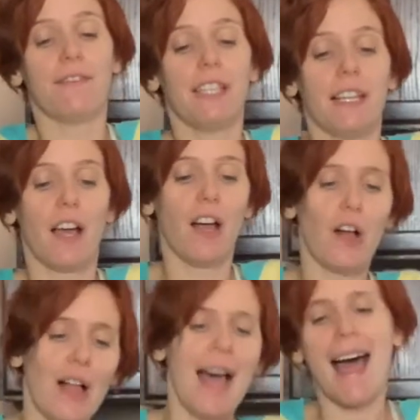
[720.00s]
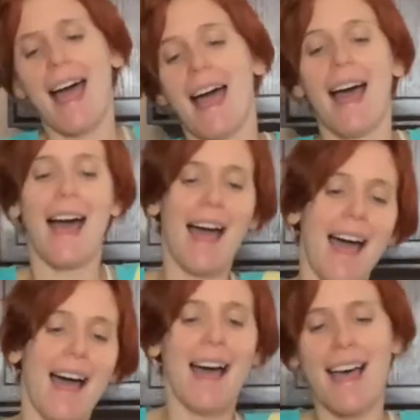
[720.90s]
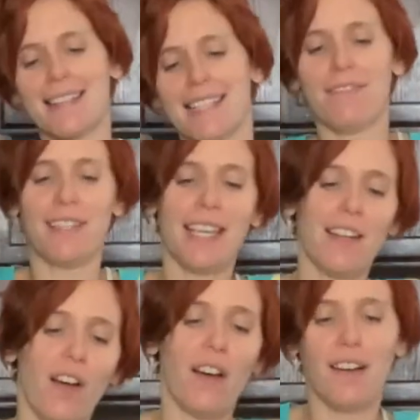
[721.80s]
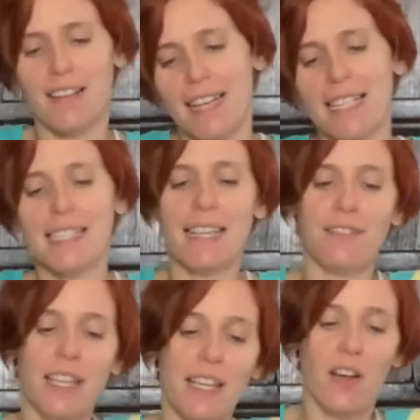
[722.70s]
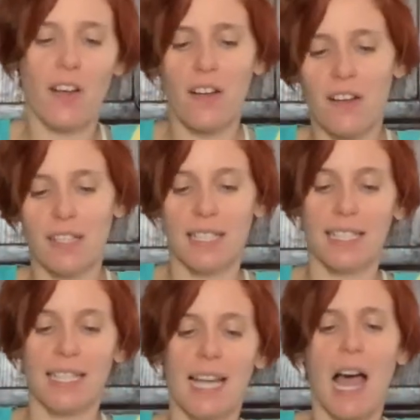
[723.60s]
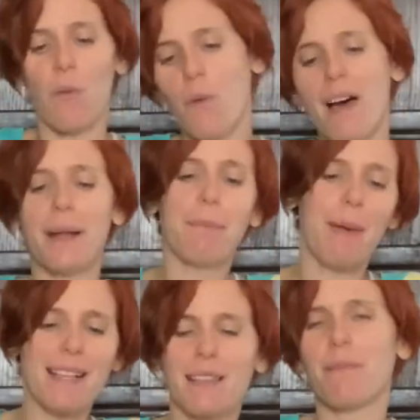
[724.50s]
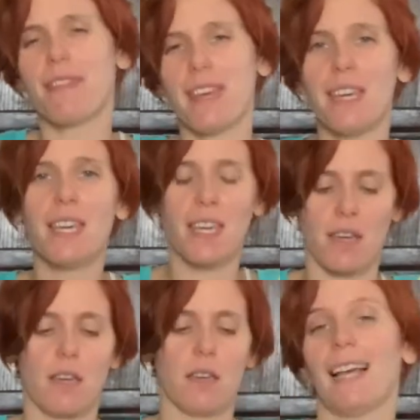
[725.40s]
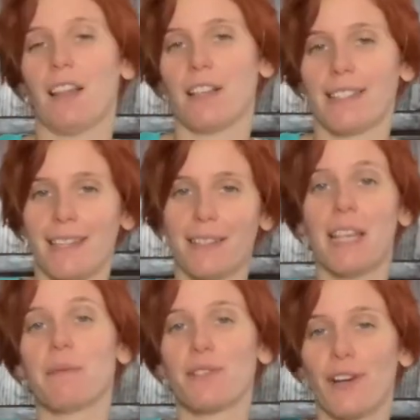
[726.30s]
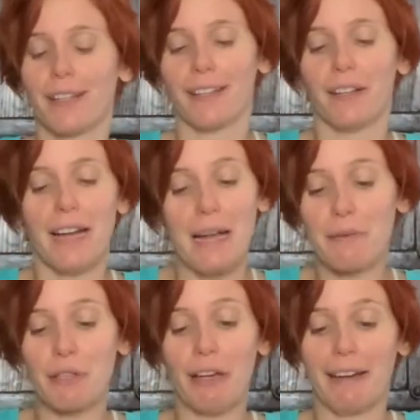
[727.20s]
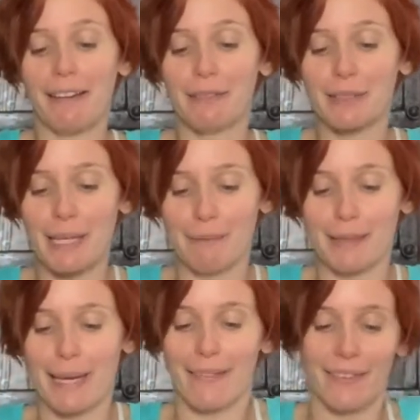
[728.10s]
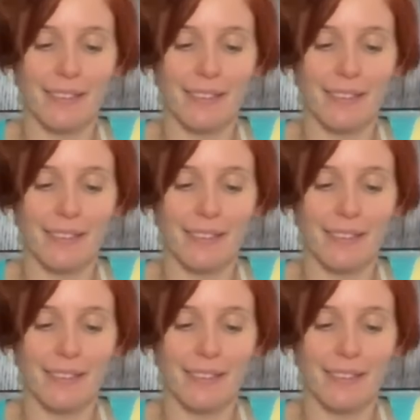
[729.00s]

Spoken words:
it all. Sift it all, sift it all. I wanna bake something. I lost it. It was starting there. It was good. It was coming together.